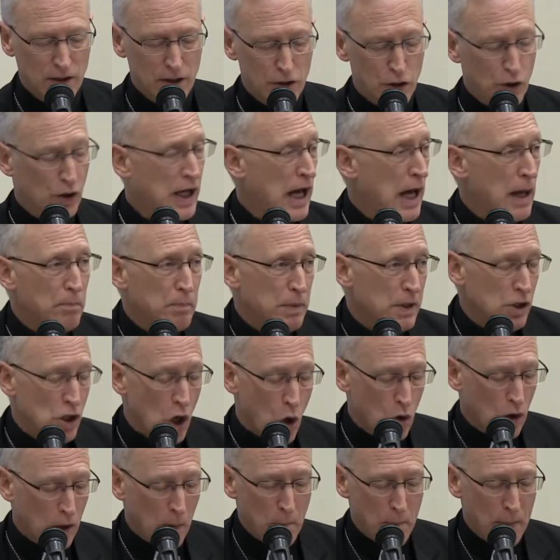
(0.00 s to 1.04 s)
There can be
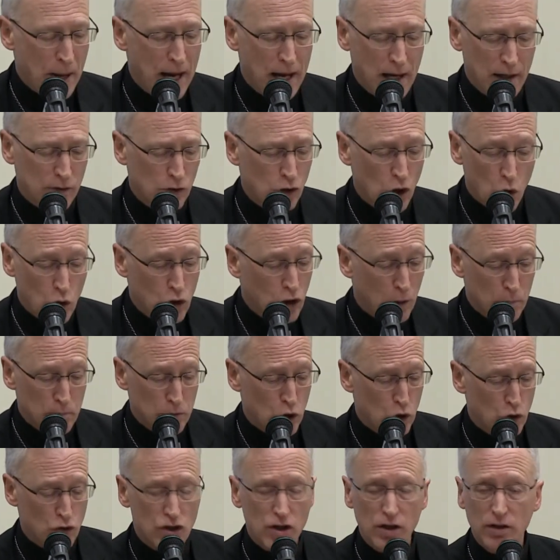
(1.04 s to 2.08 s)
no
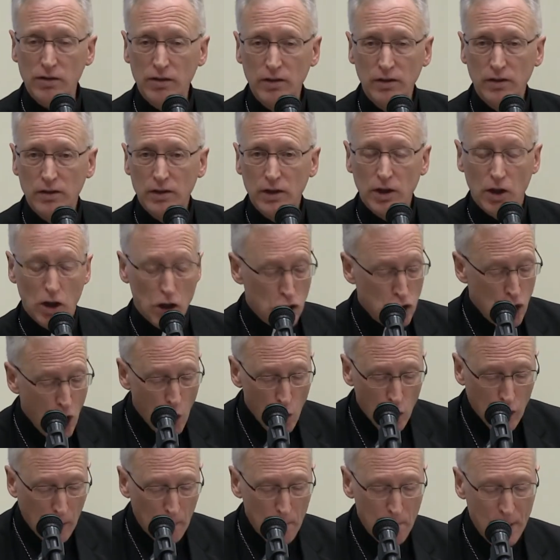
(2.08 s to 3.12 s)
communion,
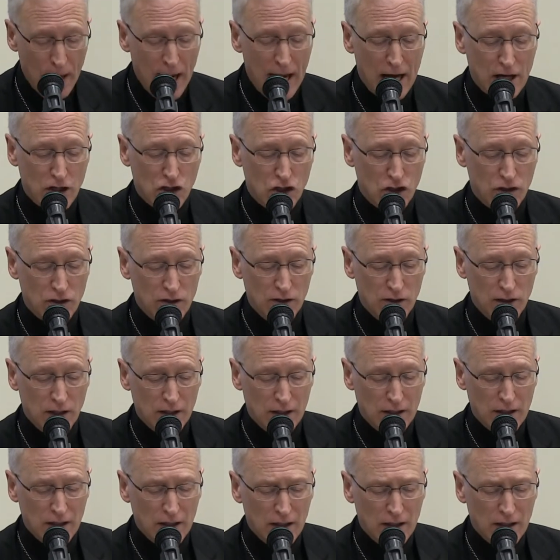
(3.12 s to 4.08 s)
no compassion,